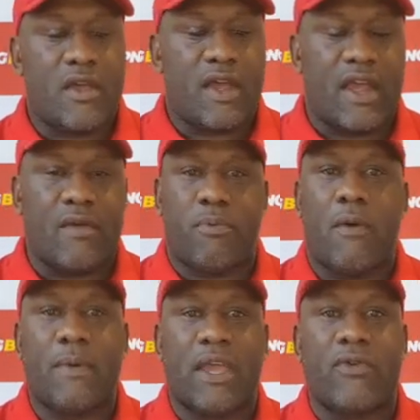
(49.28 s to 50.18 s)
And the
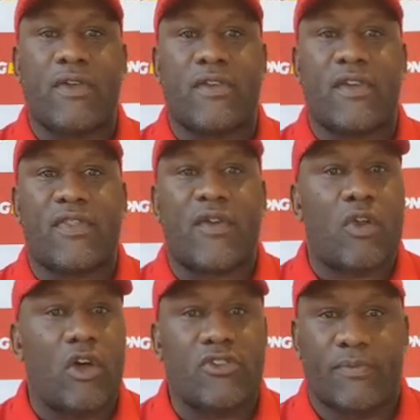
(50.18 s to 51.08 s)
problem here is they
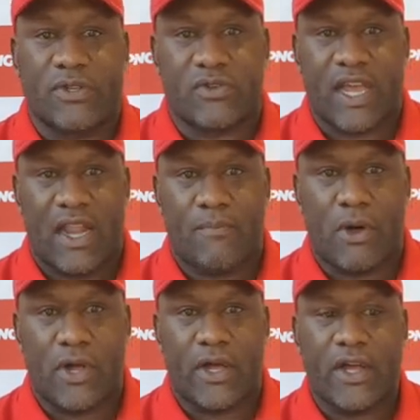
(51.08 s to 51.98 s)
relied too much on
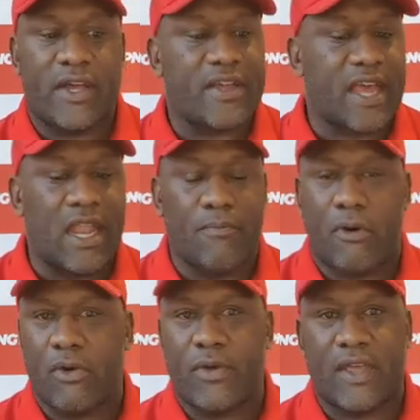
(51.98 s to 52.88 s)
Ponga.
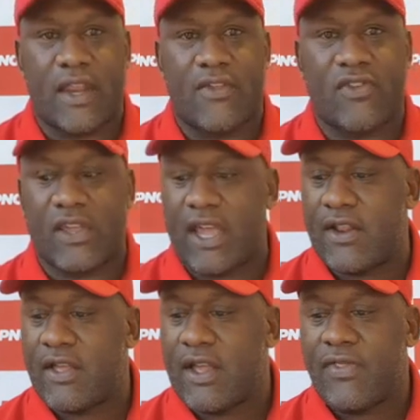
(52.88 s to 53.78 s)
Ponga was out injured
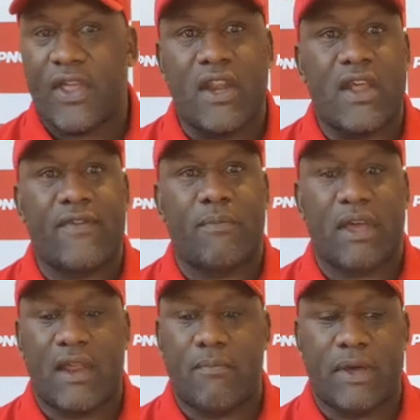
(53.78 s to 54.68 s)
again. They didn't have a
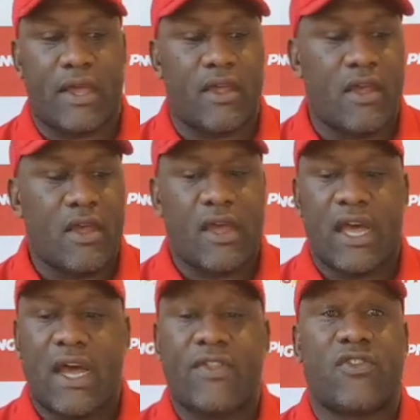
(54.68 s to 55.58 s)
plan B.
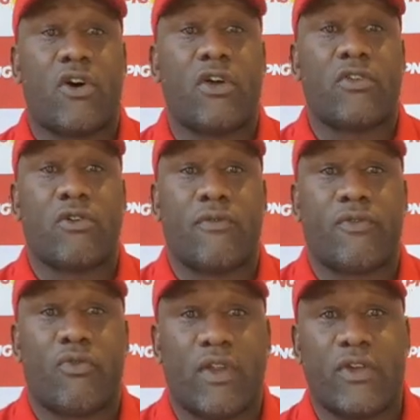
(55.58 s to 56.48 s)
The Tigers got off to
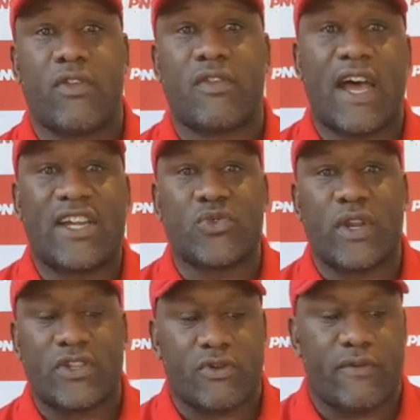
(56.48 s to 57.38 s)
a really good start,
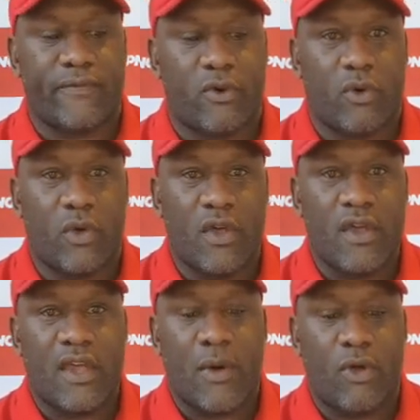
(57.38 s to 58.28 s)
22-4.
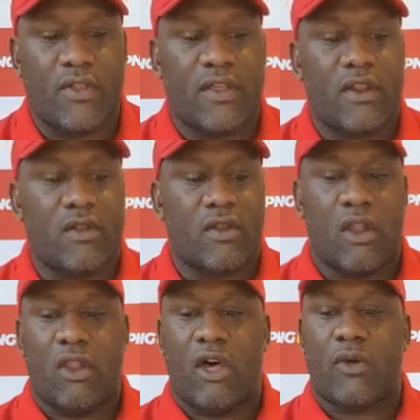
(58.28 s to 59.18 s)
And what I did
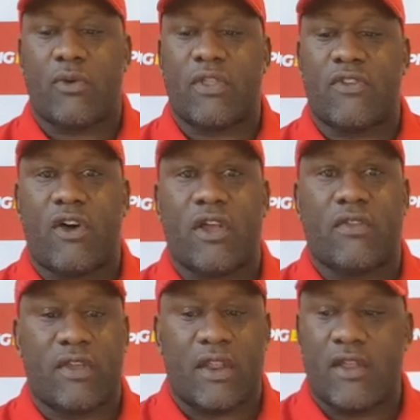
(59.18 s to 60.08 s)
like what the Tigers
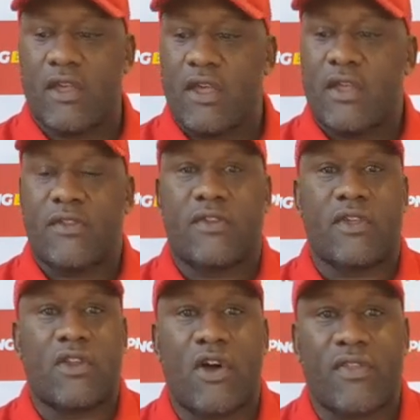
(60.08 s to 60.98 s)
did to the
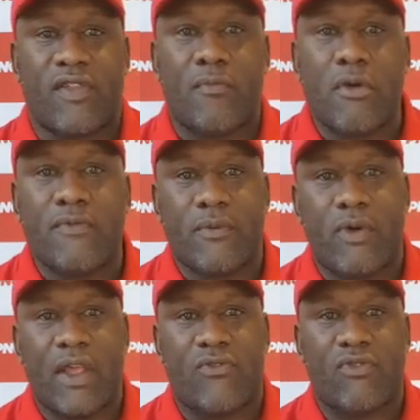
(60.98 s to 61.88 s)
Knights, they moved them
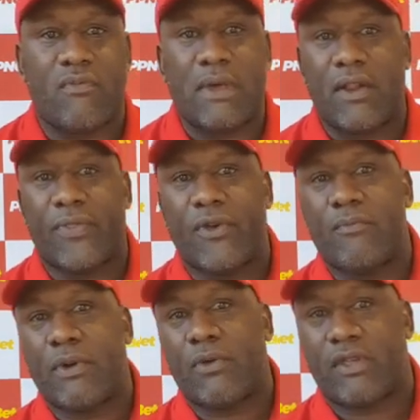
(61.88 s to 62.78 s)
around through the middle
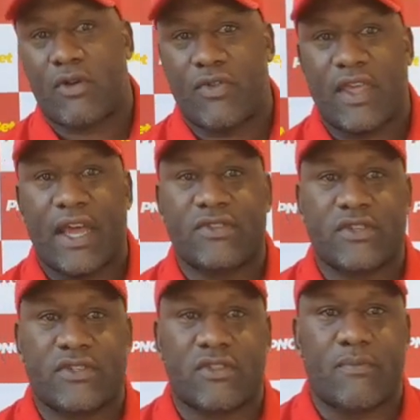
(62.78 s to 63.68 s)
third, but also on the
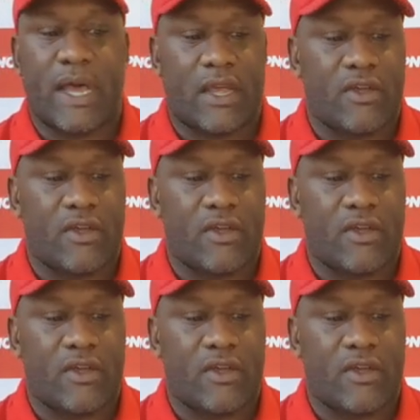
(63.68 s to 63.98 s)
edges on the back of